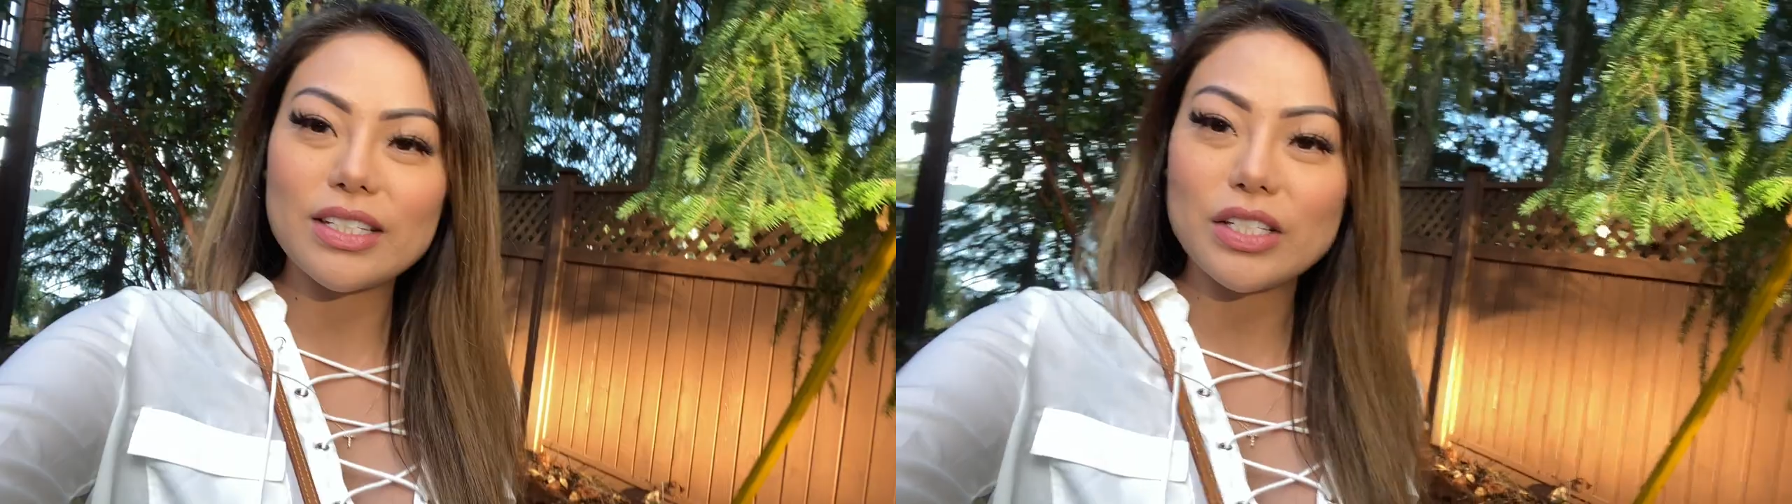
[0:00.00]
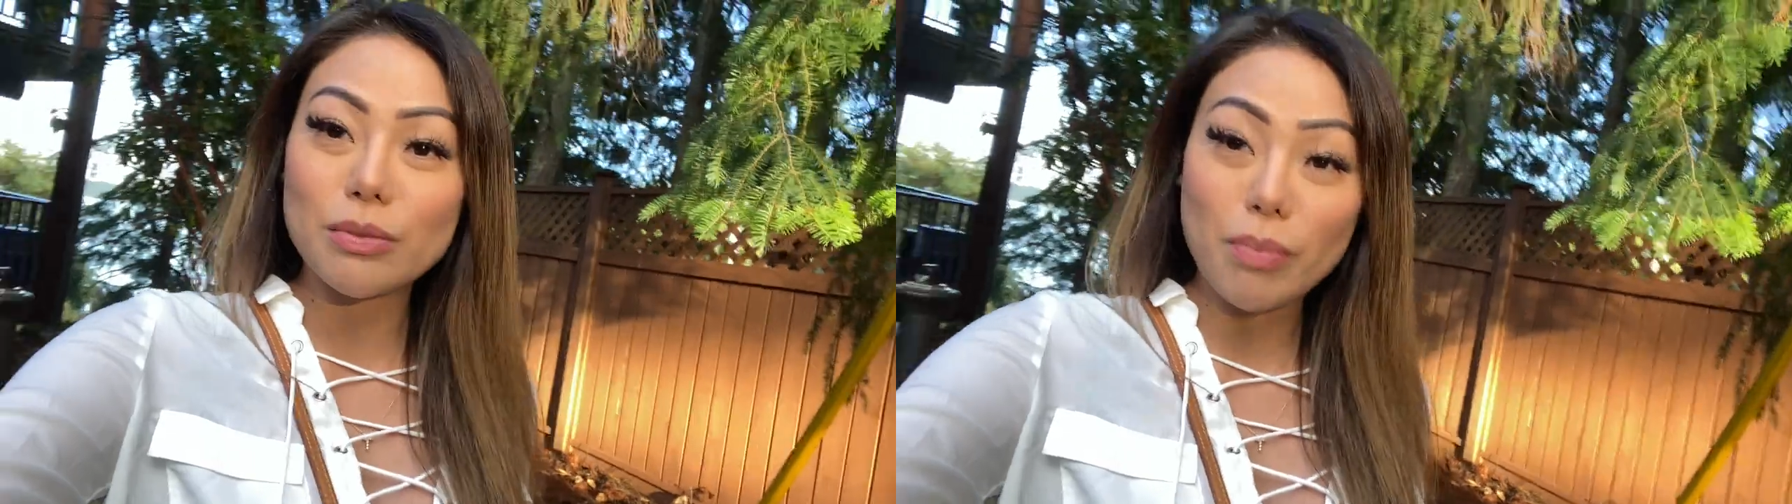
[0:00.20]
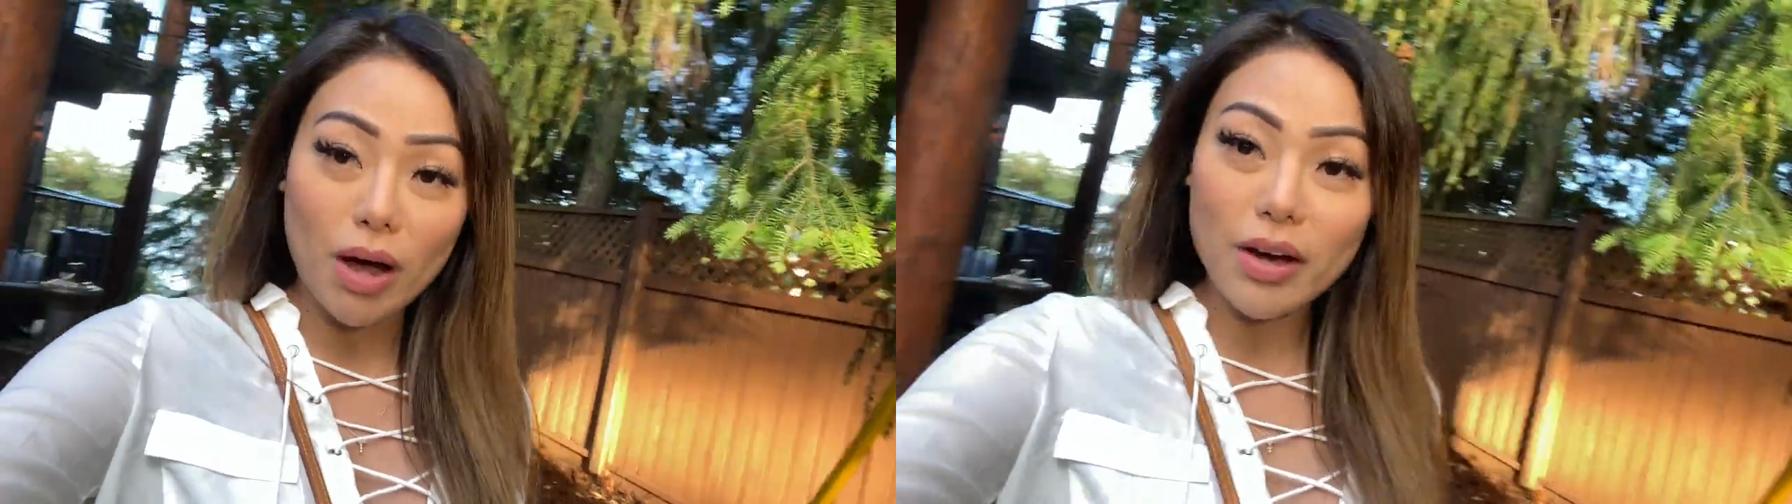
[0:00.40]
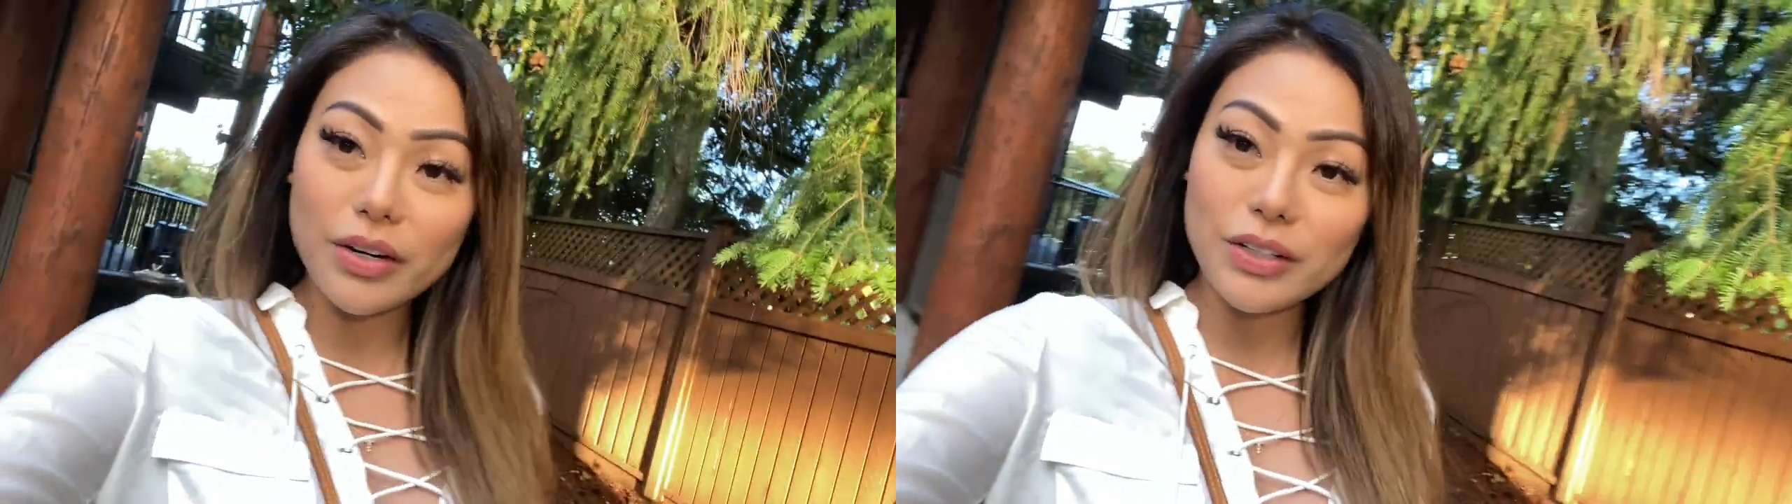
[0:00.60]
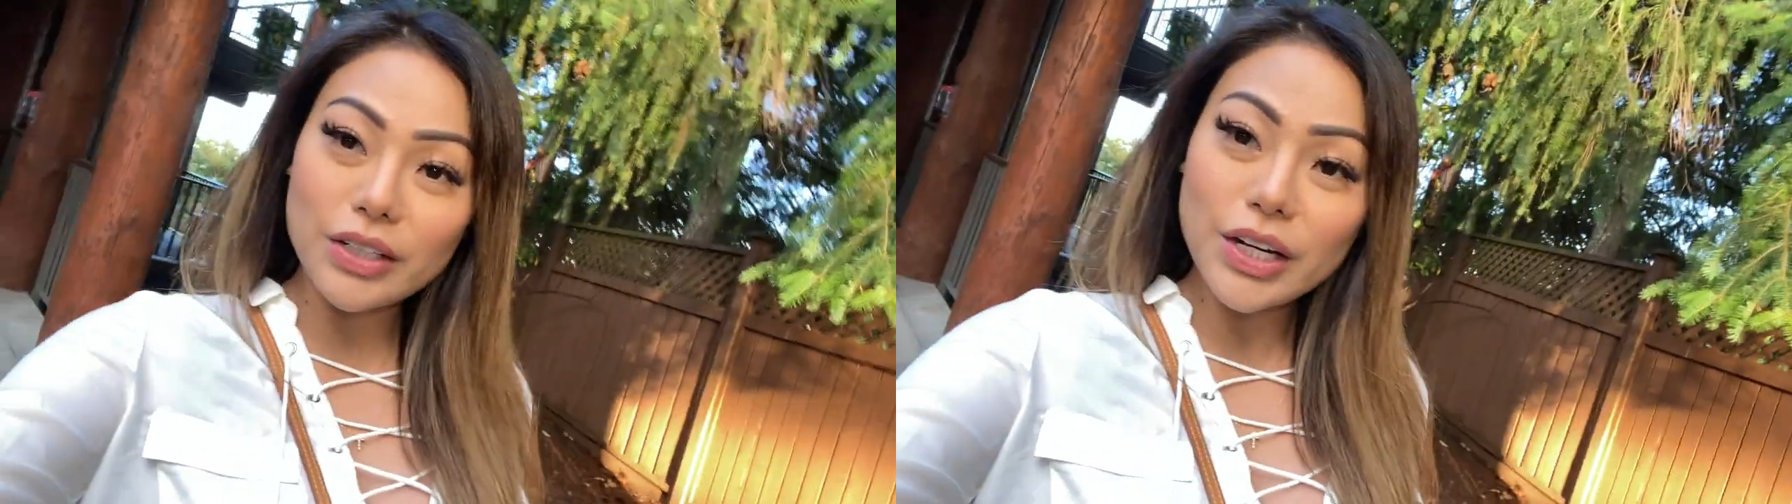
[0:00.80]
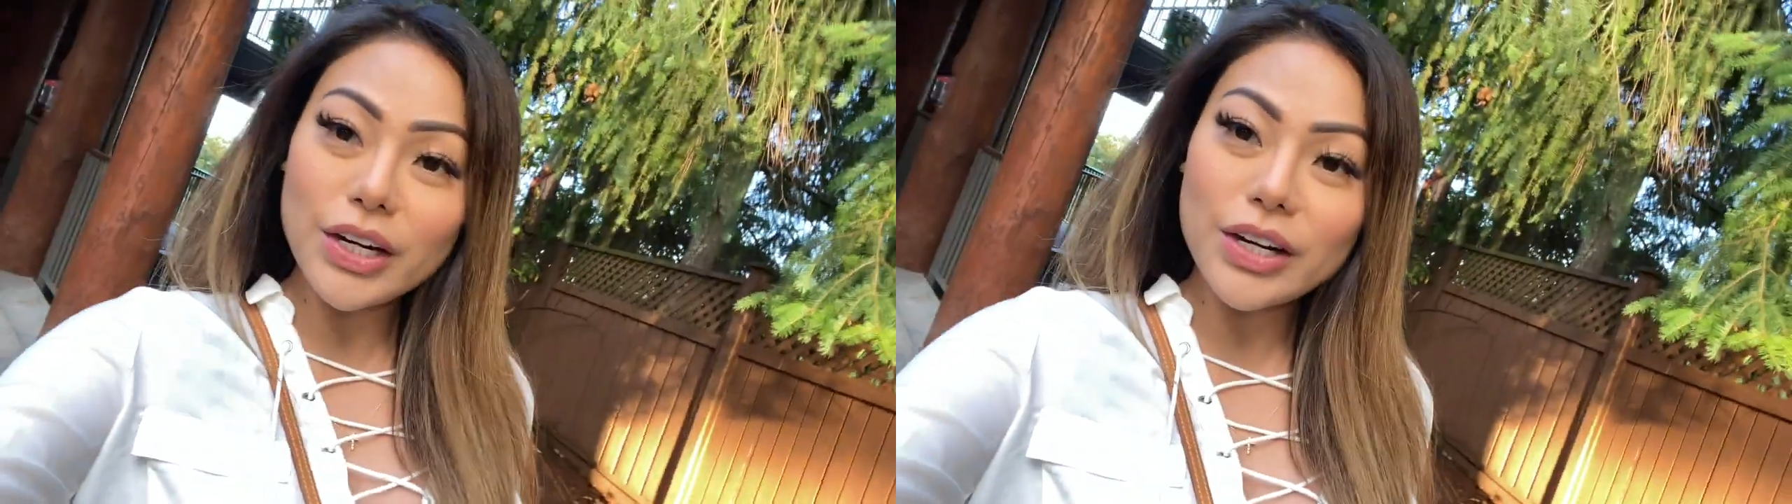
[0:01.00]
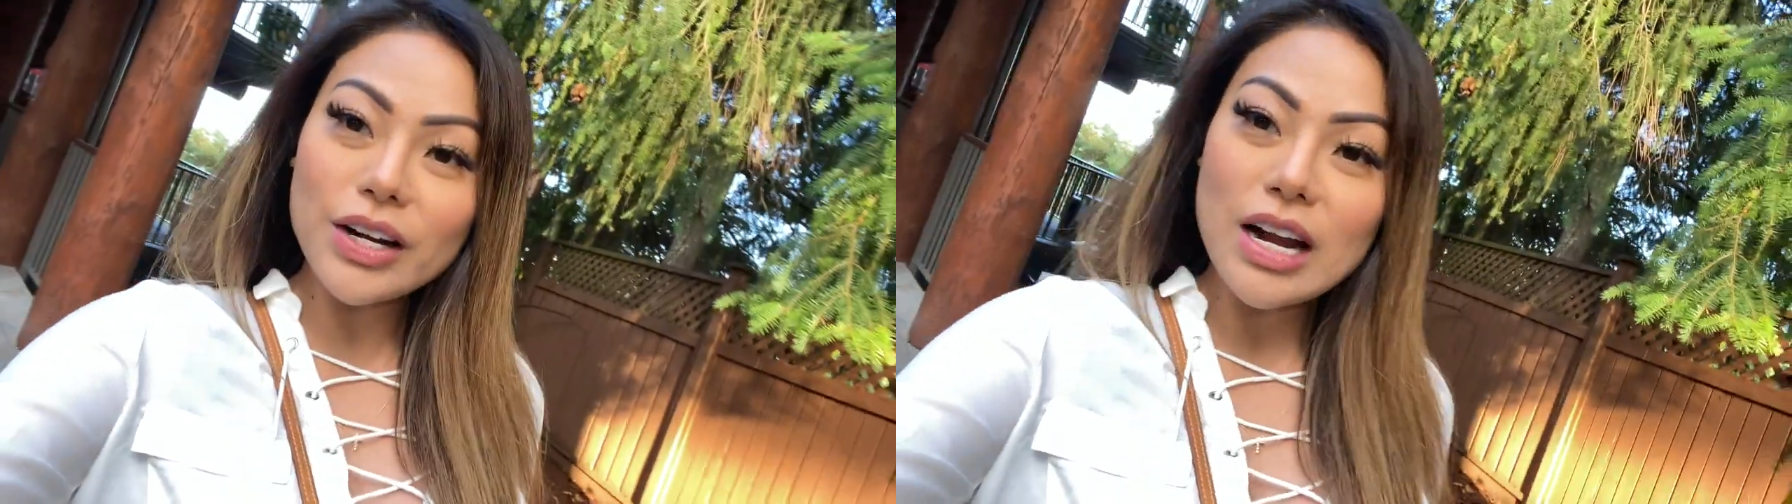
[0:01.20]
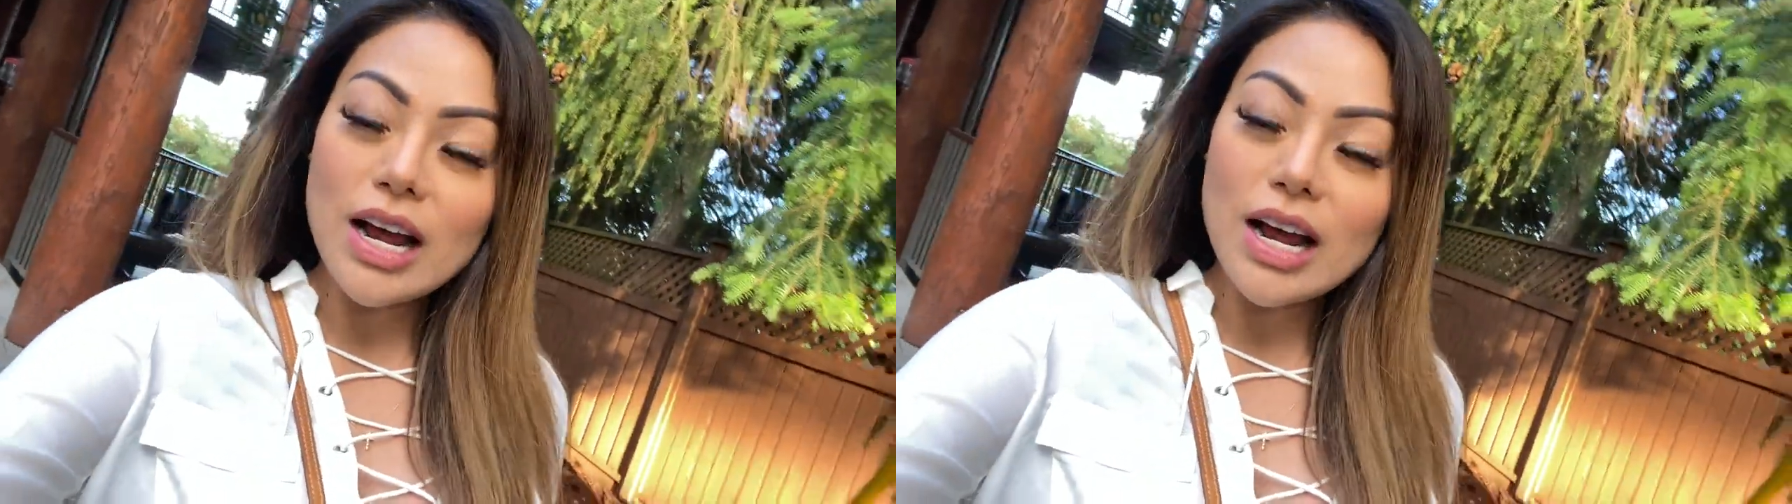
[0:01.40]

spa earlier